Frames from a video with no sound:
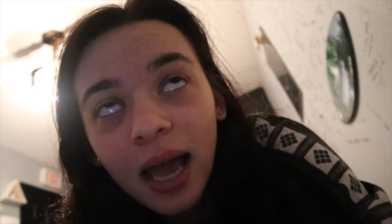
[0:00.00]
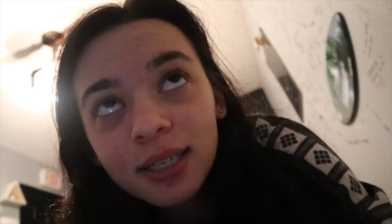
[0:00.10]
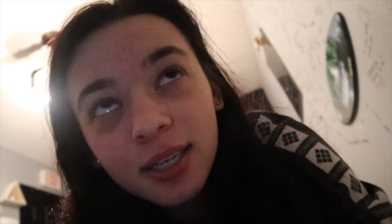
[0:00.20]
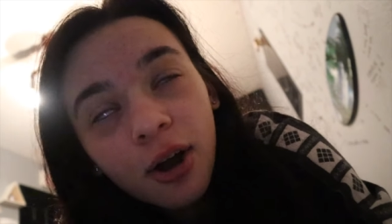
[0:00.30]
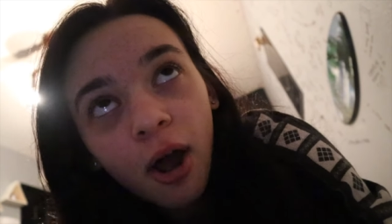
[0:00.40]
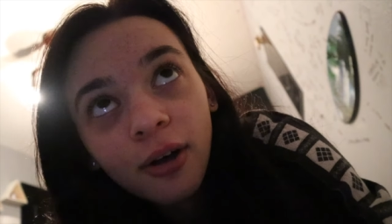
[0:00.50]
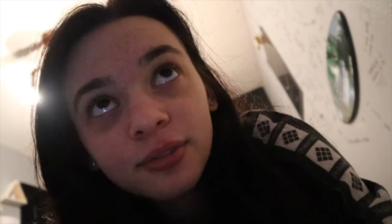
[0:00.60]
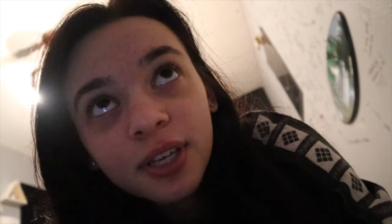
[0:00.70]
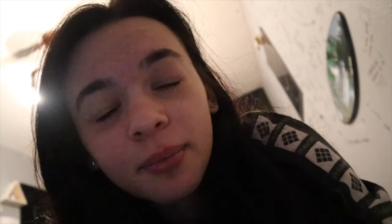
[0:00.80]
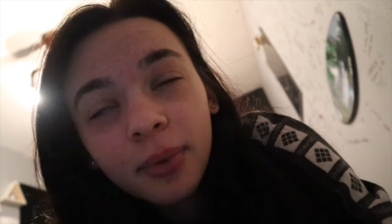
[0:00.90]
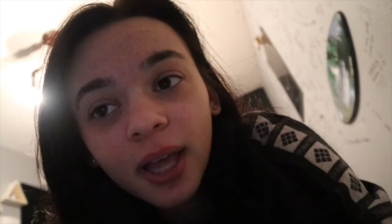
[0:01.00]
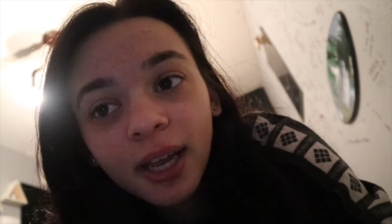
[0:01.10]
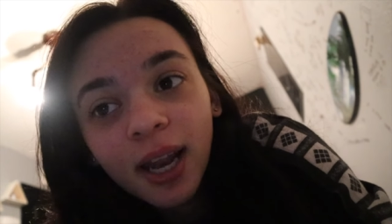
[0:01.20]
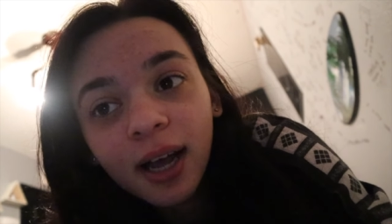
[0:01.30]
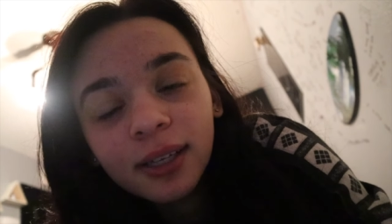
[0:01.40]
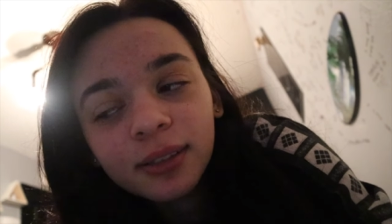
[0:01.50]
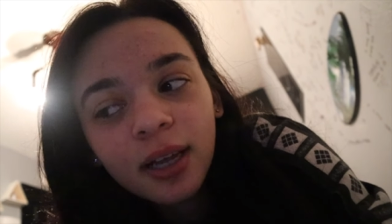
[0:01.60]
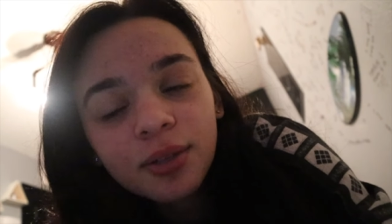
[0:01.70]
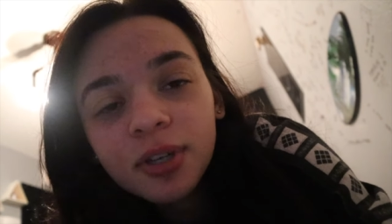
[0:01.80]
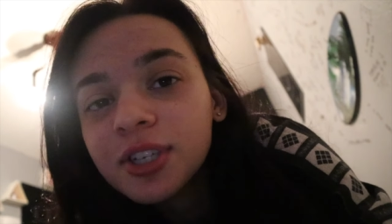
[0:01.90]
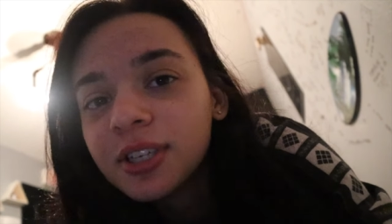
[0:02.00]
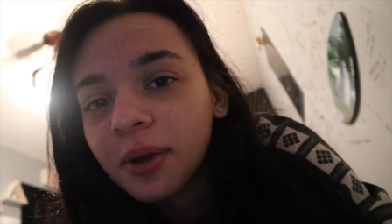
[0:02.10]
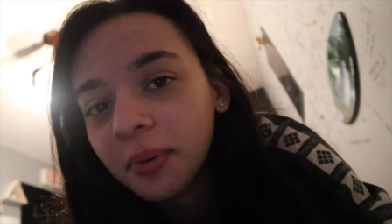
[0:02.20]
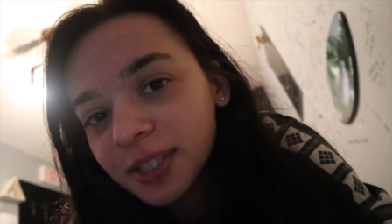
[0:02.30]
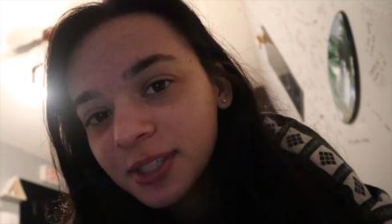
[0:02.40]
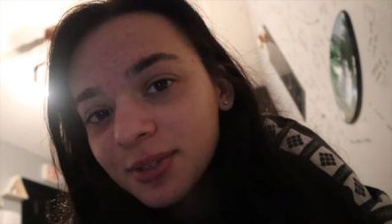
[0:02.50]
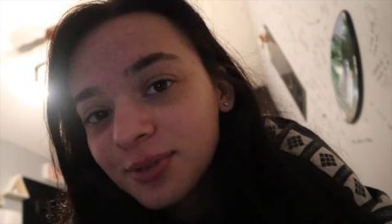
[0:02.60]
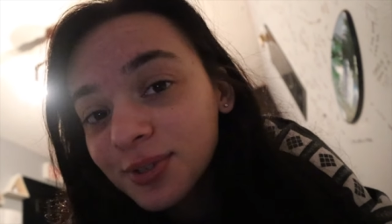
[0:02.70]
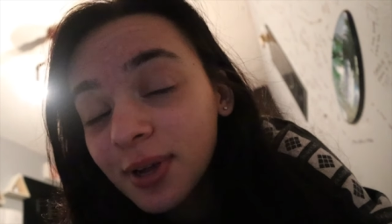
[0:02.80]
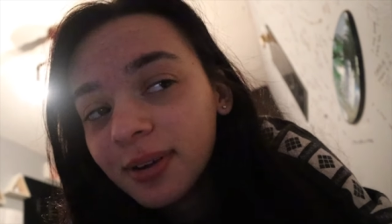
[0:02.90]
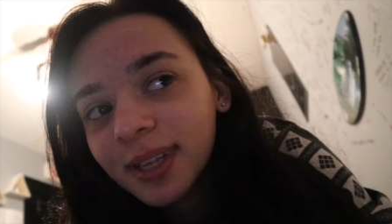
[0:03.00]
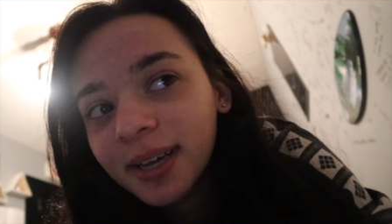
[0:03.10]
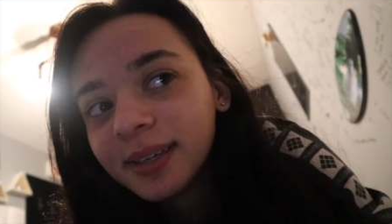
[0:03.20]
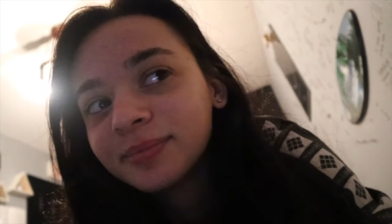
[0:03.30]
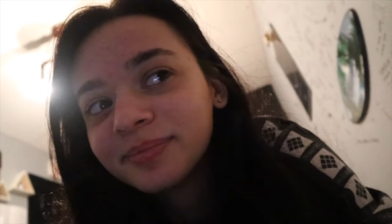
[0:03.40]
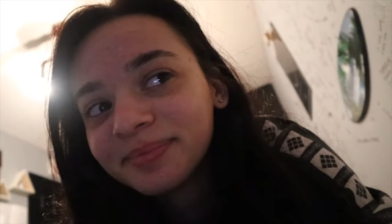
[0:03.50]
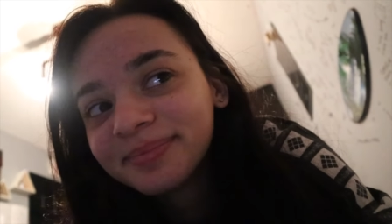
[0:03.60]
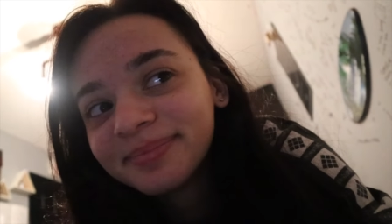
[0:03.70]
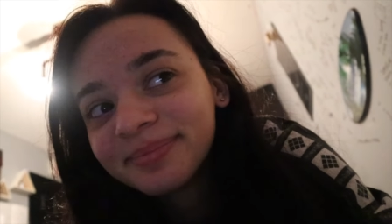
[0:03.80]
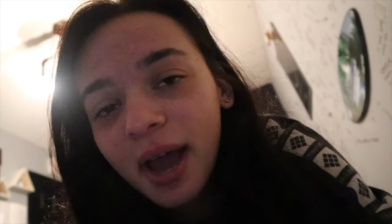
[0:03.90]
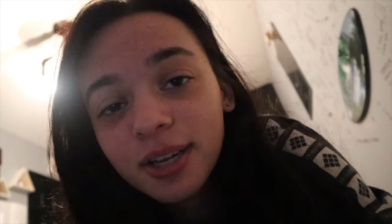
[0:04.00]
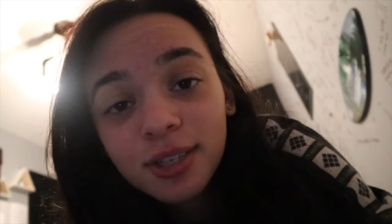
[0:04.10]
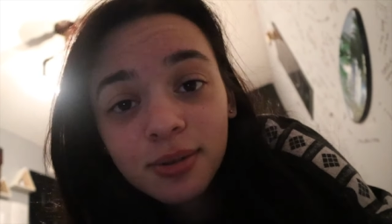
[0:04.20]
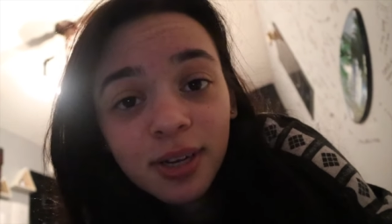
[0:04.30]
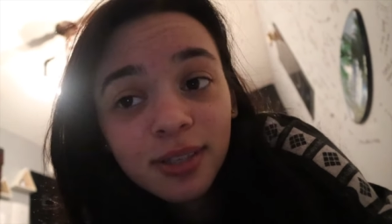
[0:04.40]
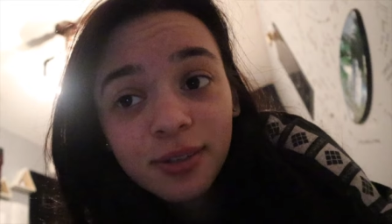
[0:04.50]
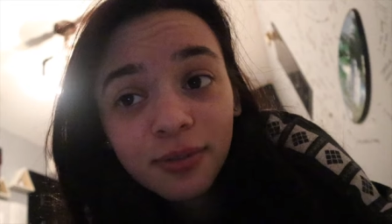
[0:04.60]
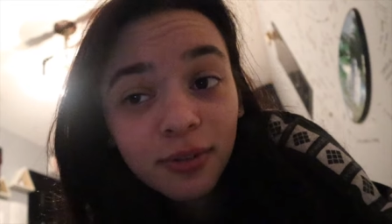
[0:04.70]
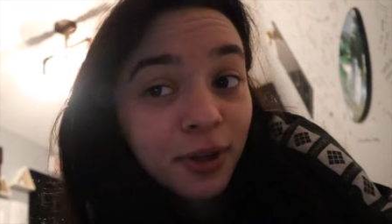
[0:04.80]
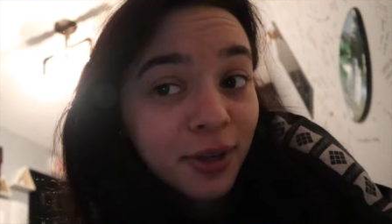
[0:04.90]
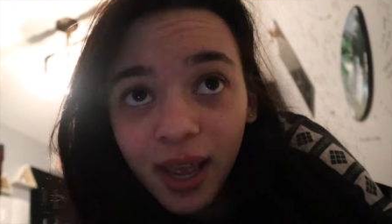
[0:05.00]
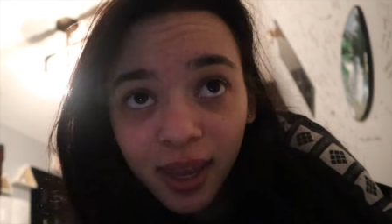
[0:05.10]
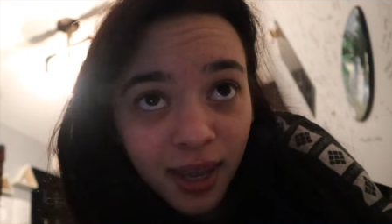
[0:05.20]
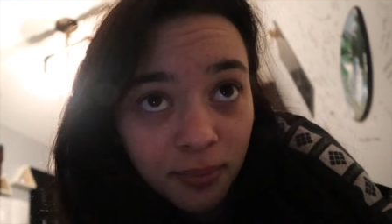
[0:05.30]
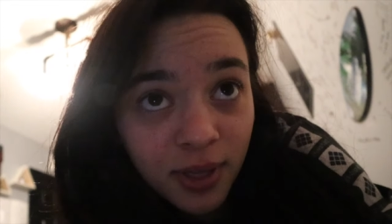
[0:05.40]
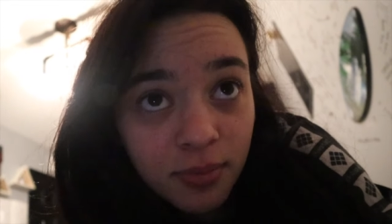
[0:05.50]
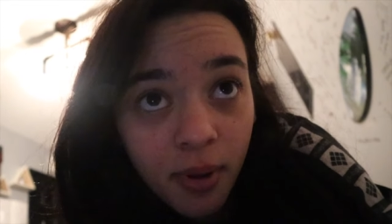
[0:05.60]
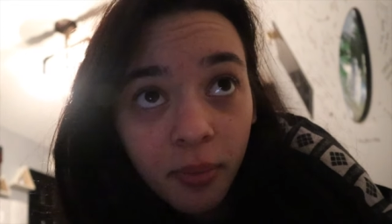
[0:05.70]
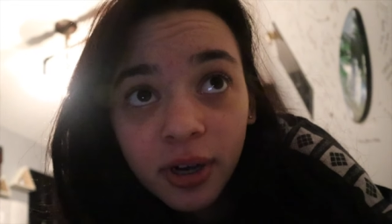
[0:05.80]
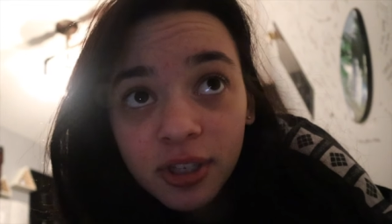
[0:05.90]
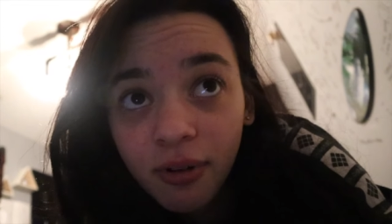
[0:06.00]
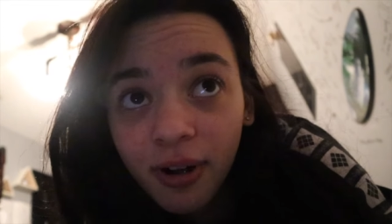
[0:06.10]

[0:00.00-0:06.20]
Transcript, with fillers: I see her often but like not as much as I want to so like I just wanted to vlog and keep these memories